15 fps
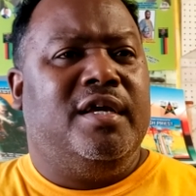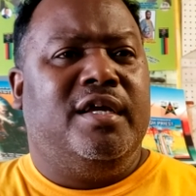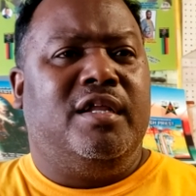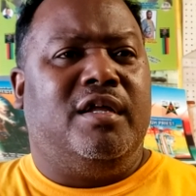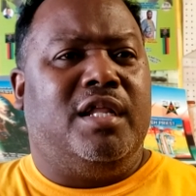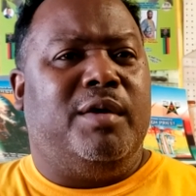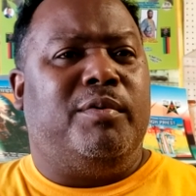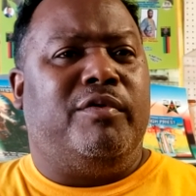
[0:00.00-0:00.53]
you
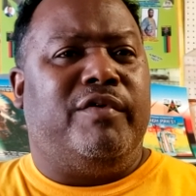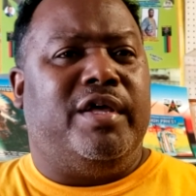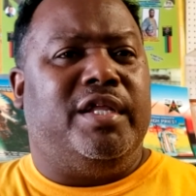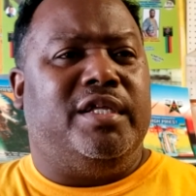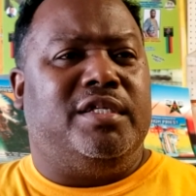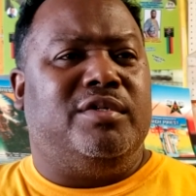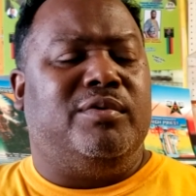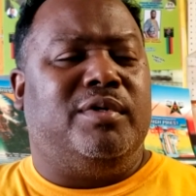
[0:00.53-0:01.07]
know, they were
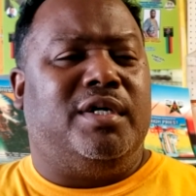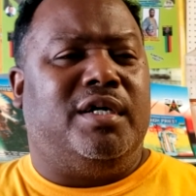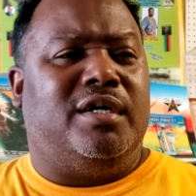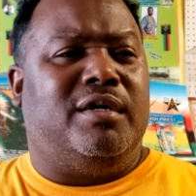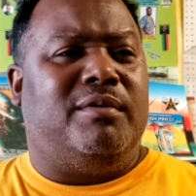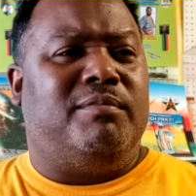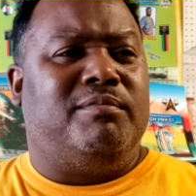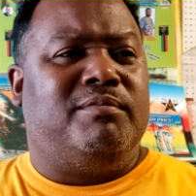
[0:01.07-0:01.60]
ready
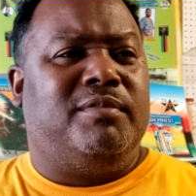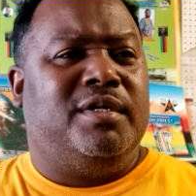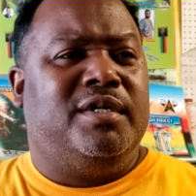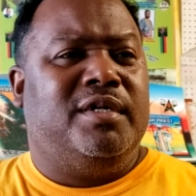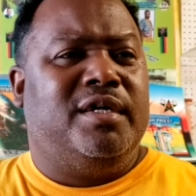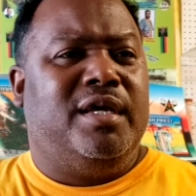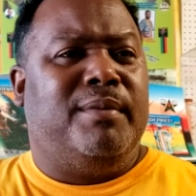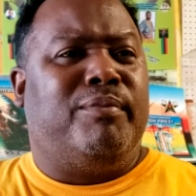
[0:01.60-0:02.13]
to
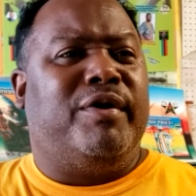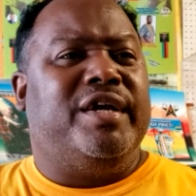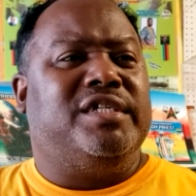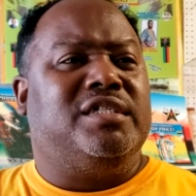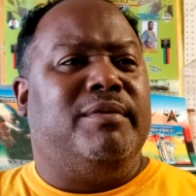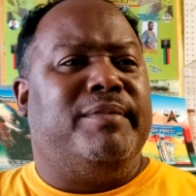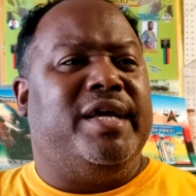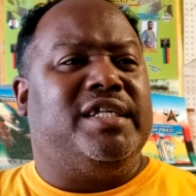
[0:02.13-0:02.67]

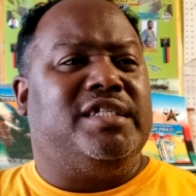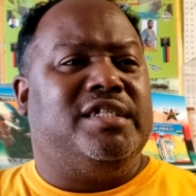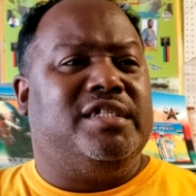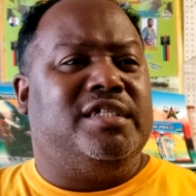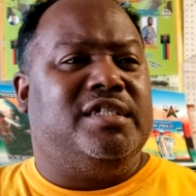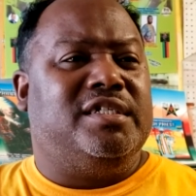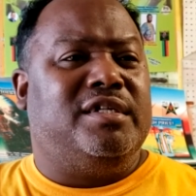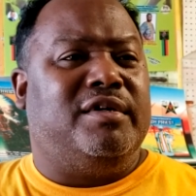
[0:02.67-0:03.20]
embrace the
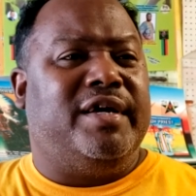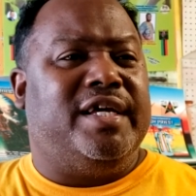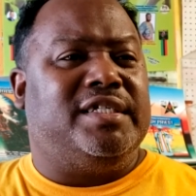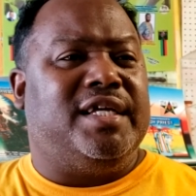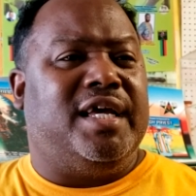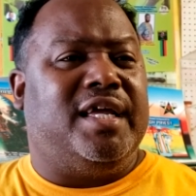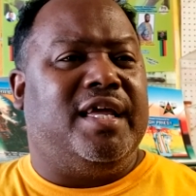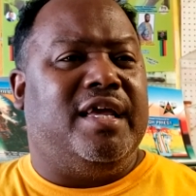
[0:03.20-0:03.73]
message, you know,
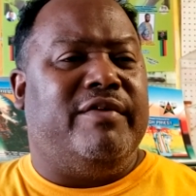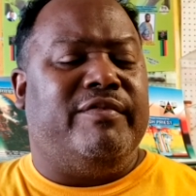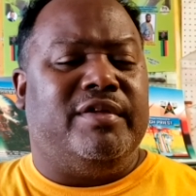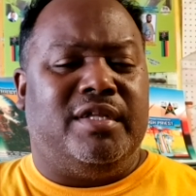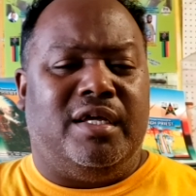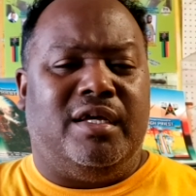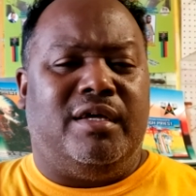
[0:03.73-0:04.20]
as I gave it,